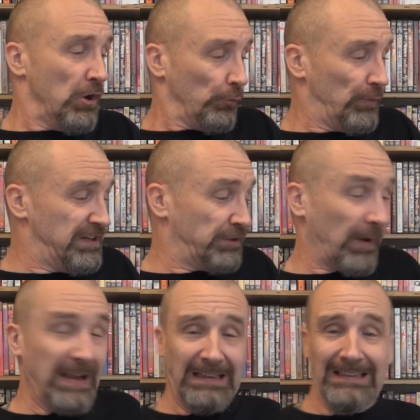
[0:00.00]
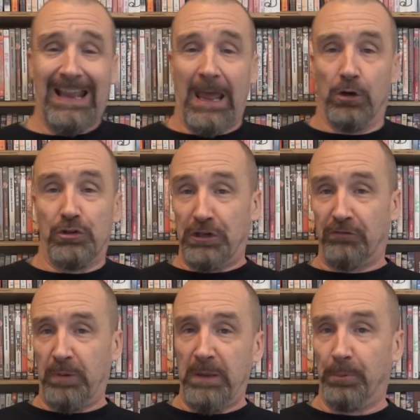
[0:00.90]
redirecting the energy
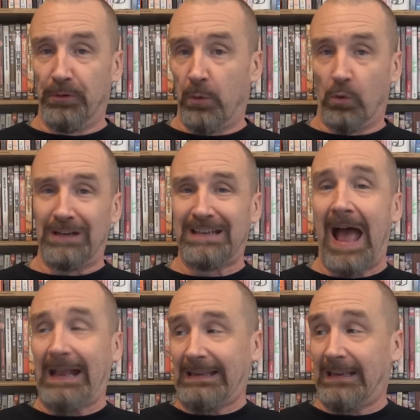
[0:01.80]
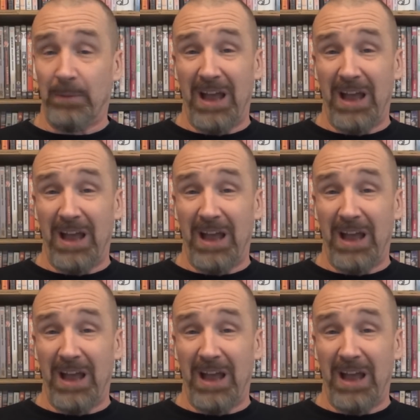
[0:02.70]
of people that were attacking him,